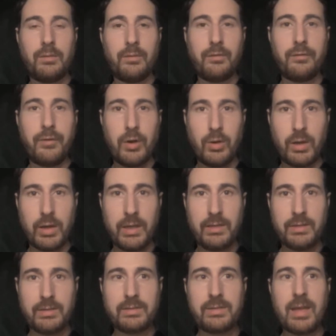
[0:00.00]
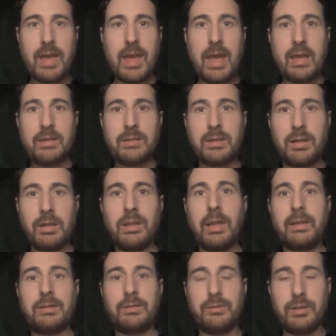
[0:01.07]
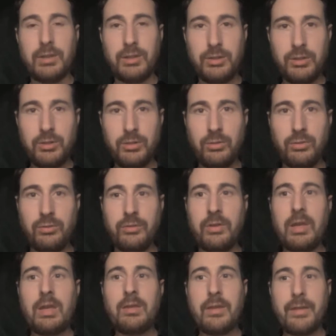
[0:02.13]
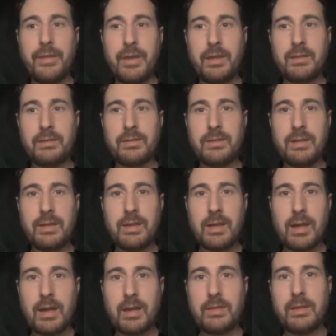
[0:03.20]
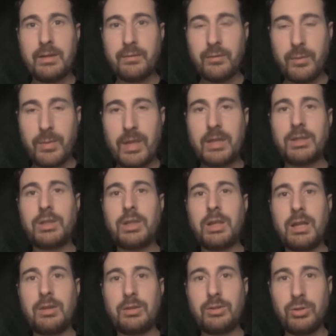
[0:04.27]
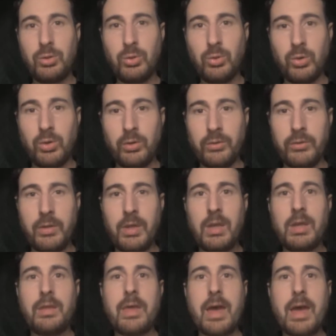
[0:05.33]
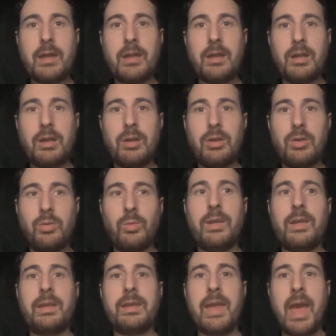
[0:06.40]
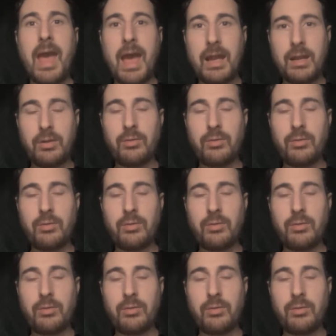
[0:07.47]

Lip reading: focus and collectively use the things, the information and the tools that we can